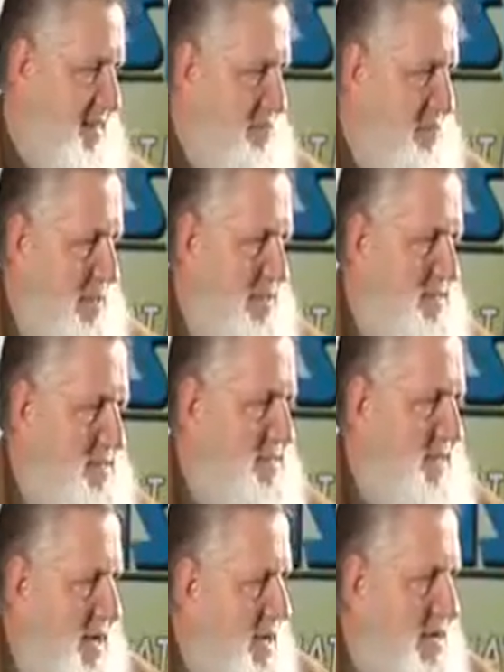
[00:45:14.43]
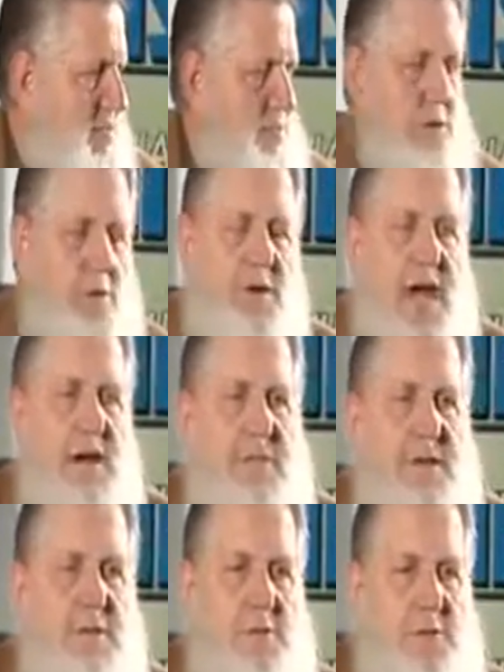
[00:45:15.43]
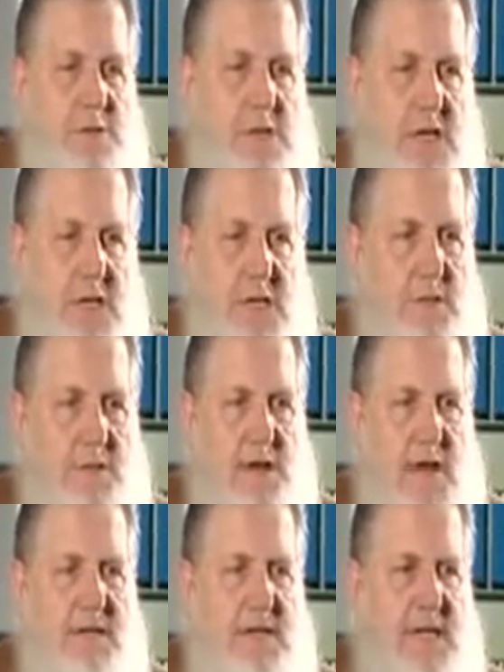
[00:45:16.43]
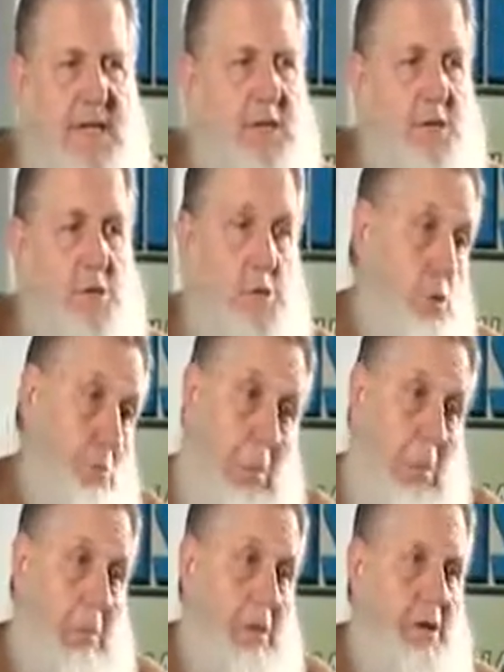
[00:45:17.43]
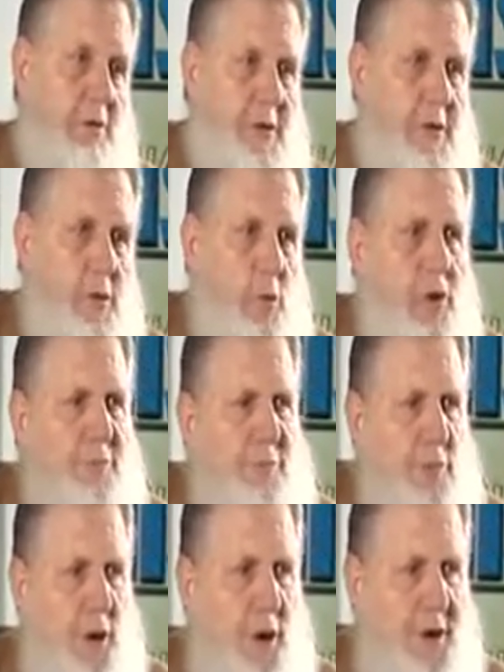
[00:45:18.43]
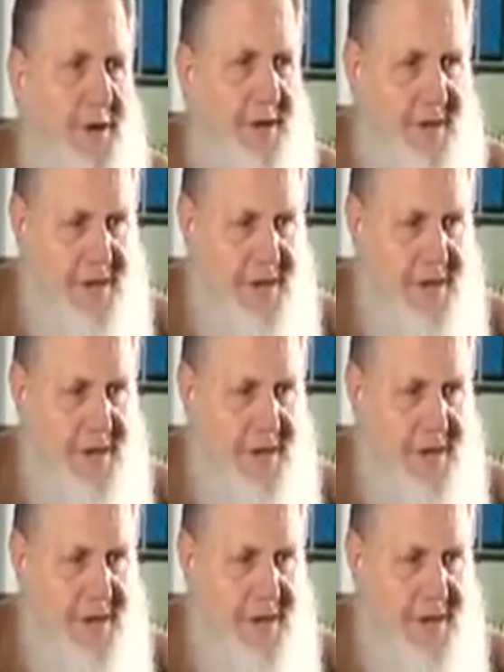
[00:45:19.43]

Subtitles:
But salah, you don't have it in Christianity, you don't have it in English, so you don't need a word for it.